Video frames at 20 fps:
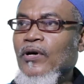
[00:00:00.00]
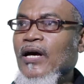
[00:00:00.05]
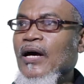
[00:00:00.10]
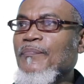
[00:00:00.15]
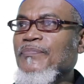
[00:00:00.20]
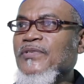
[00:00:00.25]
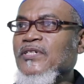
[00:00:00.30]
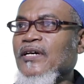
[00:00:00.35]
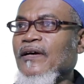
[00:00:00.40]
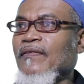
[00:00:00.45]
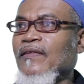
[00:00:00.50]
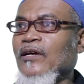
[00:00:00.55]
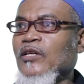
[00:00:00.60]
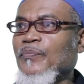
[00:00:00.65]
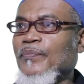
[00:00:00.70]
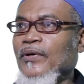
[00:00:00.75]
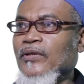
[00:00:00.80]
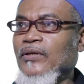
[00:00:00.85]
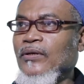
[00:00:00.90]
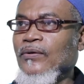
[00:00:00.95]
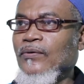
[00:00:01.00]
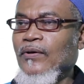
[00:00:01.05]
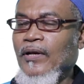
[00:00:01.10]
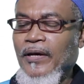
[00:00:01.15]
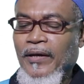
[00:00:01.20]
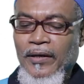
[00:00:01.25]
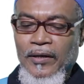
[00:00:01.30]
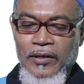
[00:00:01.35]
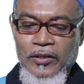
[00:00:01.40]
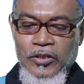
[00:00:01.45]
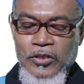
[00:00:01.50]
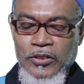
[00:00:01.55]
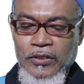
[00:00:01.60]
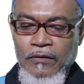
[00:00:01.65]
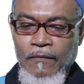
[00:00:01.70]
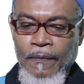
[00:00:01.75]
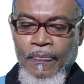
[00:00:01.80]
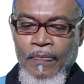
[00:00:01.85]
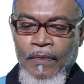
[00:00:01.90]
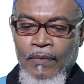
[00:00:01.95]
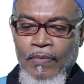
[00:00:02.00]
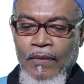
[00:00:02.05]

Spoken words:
to capture that particular age.